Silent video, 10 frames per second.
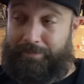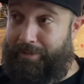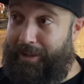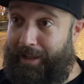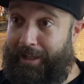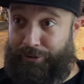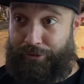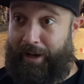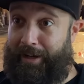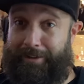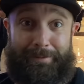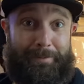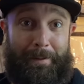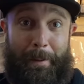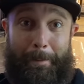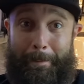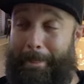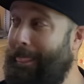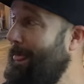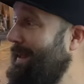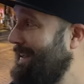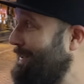Oh. It's great. You like these drugs?